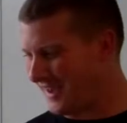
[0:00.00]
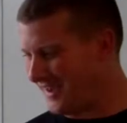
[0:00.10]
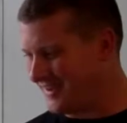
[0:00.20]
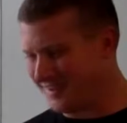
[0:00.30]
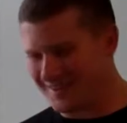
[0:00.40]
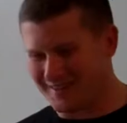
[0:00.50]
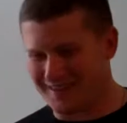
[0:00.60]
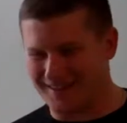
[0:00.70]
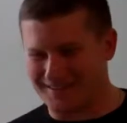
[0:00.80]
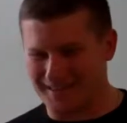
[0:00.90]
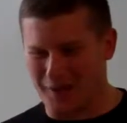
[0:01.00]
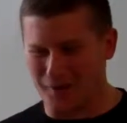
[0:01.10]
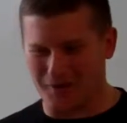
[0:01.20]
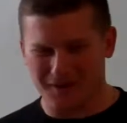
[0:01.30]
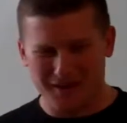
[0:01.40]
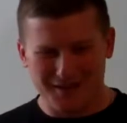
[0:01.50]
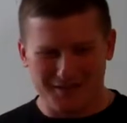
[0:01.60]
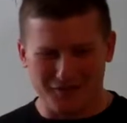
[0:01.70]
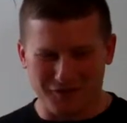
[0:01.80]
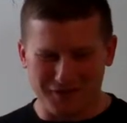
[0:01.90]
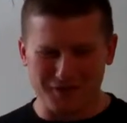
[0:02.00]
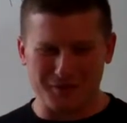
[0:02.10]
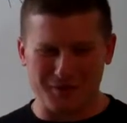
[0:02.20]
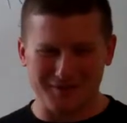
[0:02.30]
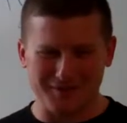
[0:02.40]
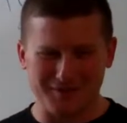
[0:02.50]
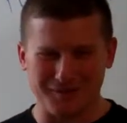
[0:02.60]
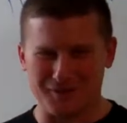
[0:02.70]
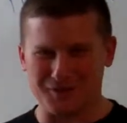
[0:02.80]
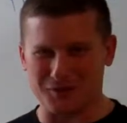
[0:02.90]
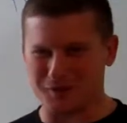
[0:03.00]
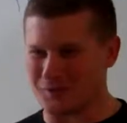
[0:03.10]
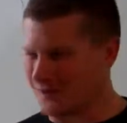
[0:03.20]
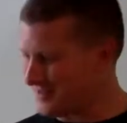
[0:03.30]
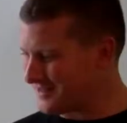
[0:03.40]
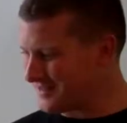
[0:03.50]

and yeah, they were. The funniest one was the shortest one.